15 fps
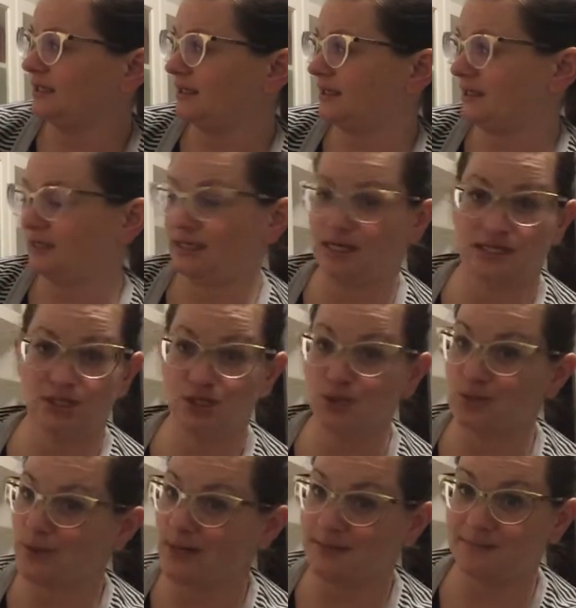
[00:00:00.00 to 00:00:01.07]
And I
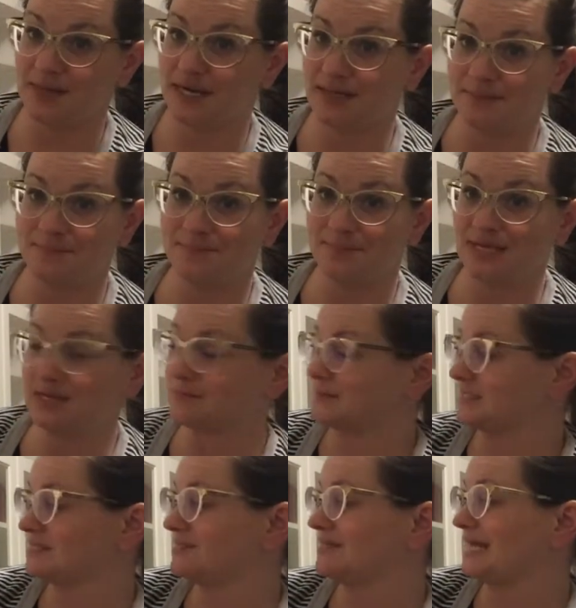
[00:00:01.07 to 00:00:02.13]
knew I'd made a big
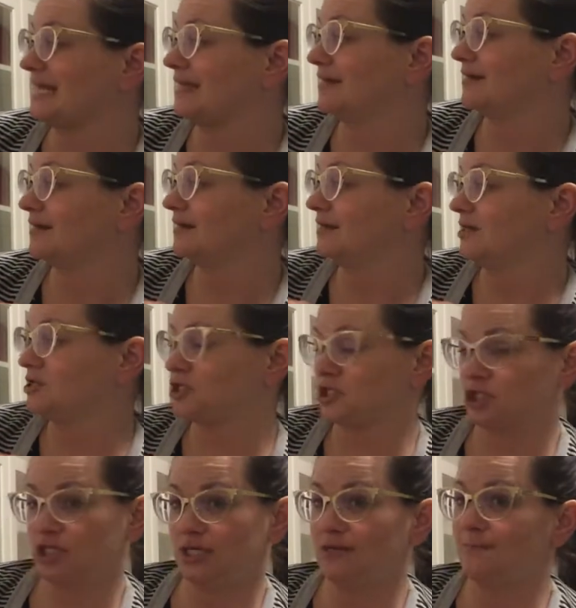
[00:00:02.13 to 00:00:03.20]
mistake.
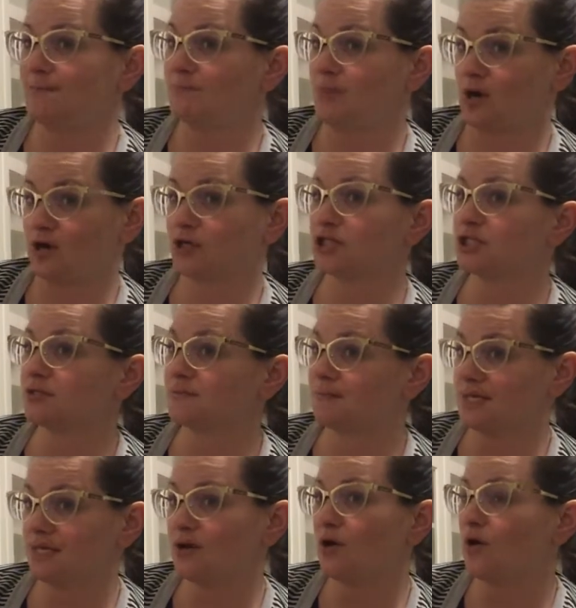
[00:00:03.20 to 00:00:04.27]
She marched
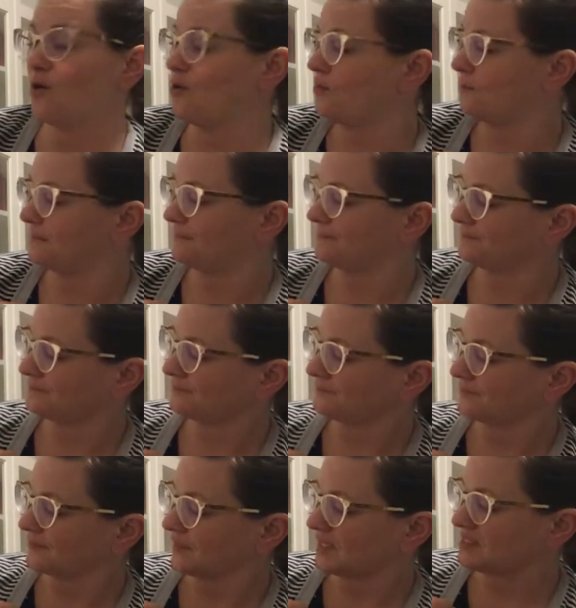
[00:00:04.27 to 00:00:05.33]
me home.
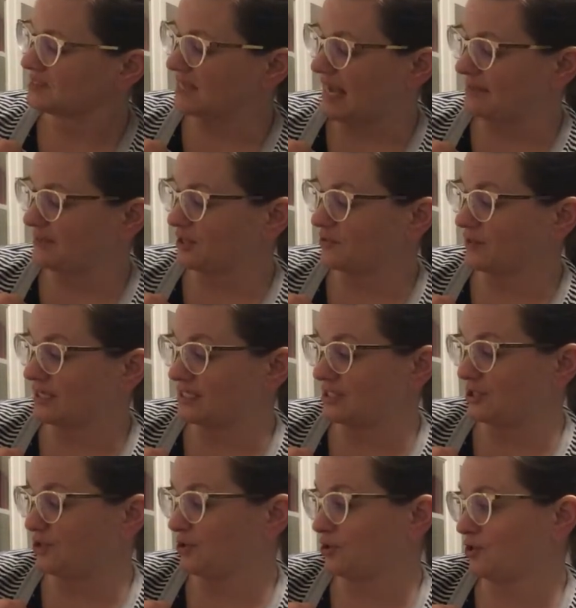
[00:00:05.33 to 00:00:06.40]
Sam and Gracie
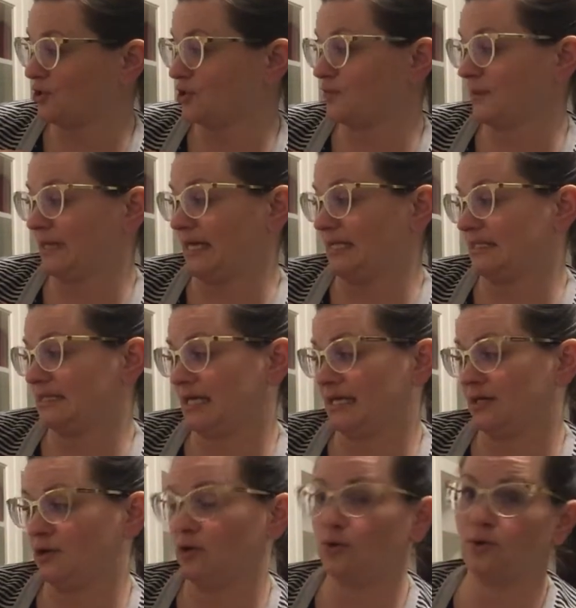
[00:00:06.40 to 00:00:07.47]
heard what I'd
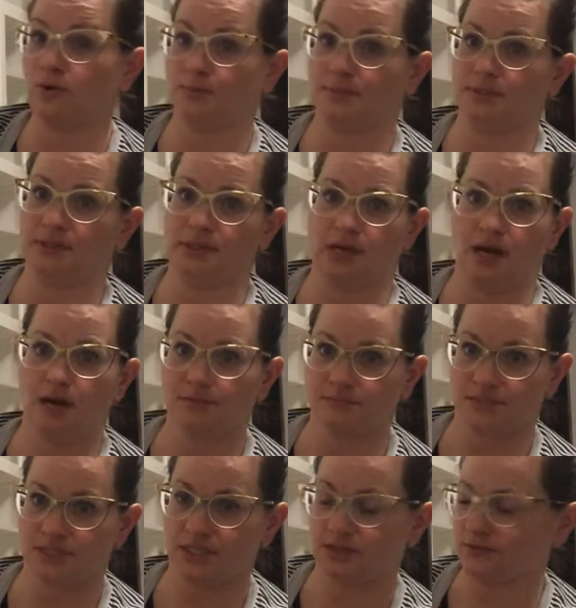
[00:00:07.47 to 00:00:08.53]
done. "Oh, Plum,"
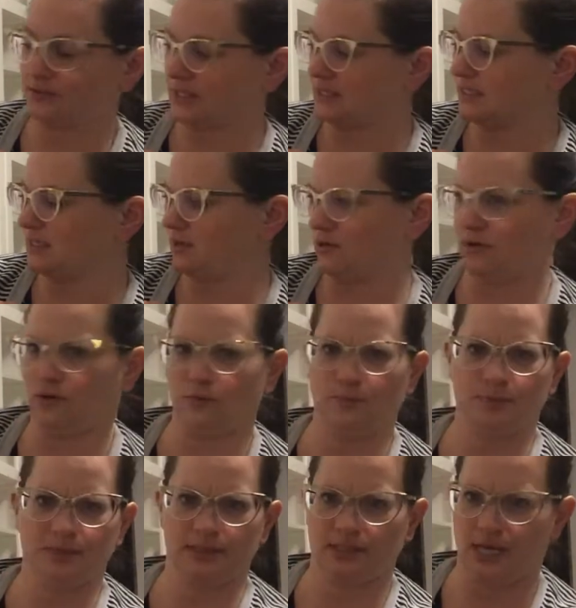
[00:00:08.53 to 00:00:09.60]
said Gracie. "Oh,
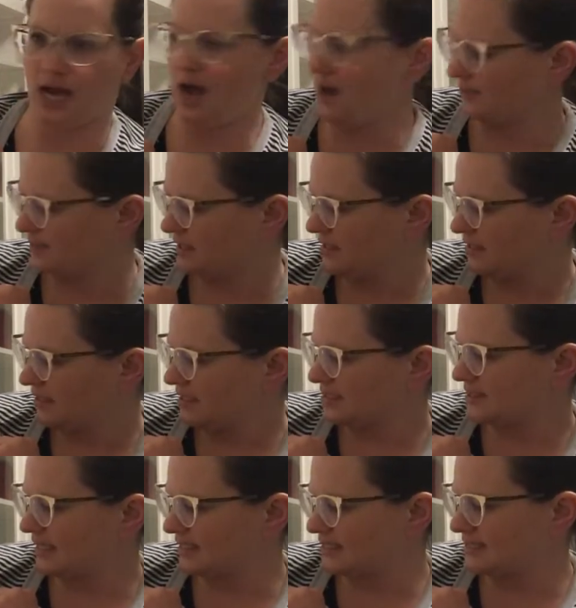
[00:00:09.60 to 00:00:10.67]
Plum,"
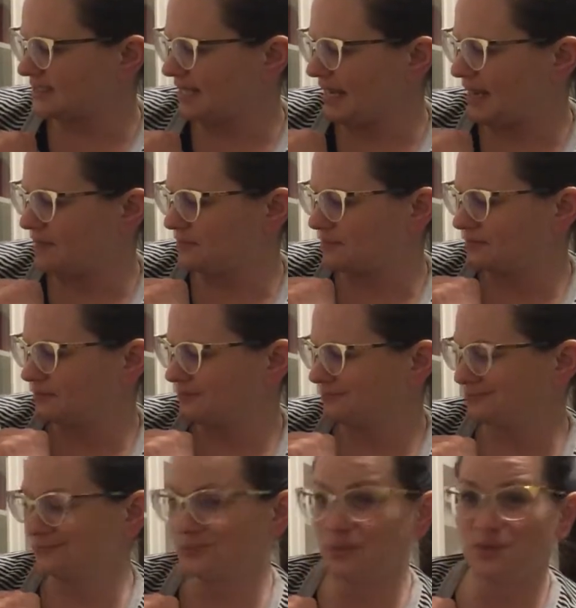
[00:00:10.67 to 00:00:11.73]
said Sam.
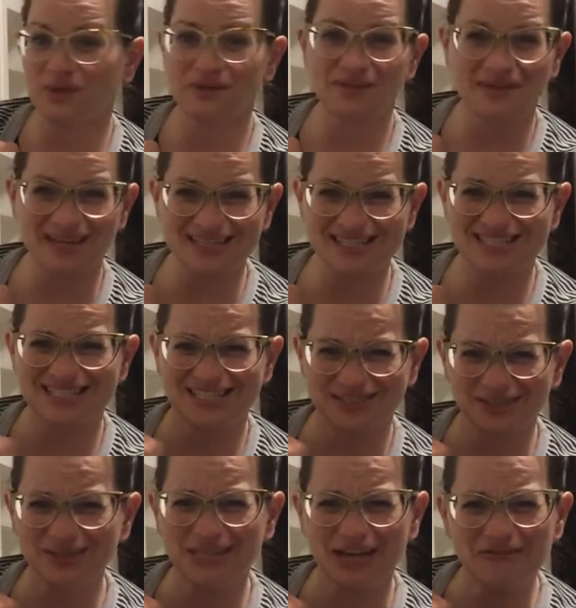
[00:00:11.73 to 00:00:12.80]
"Will they still
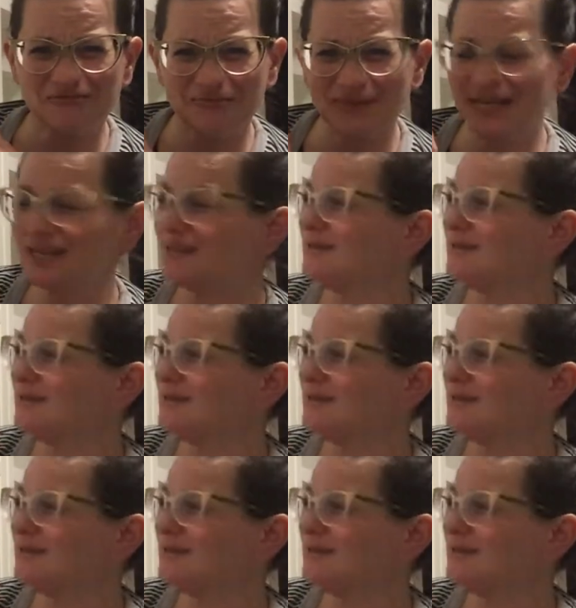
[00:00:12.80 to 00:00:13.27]
love me?"